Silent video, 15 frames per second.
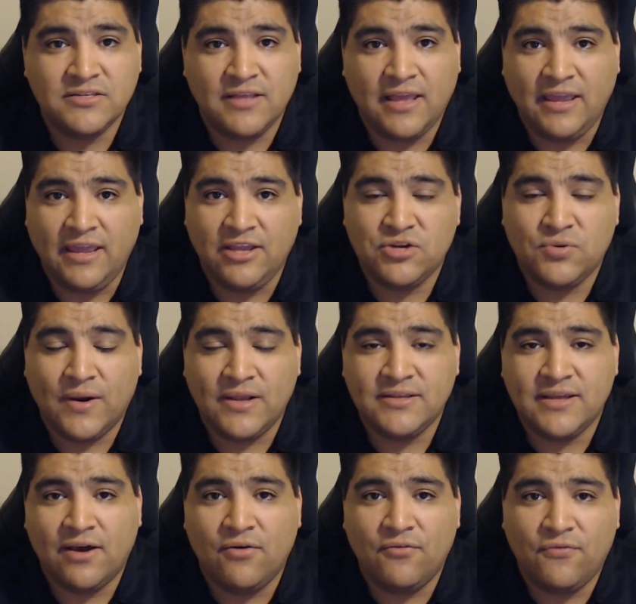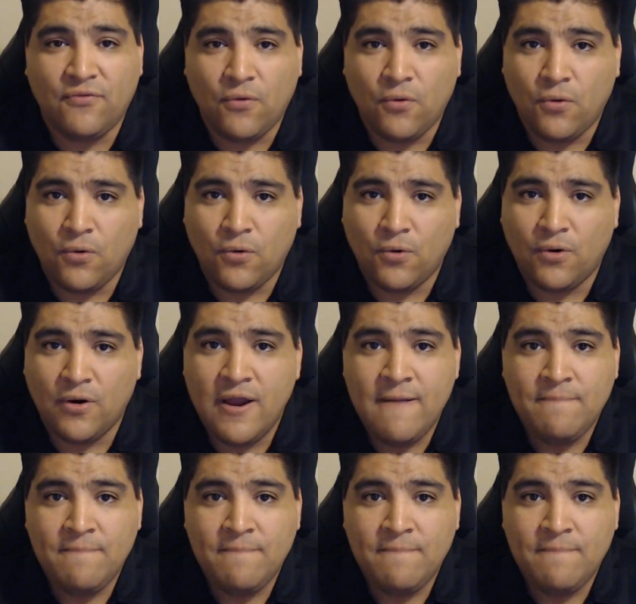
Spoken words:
They each rent out for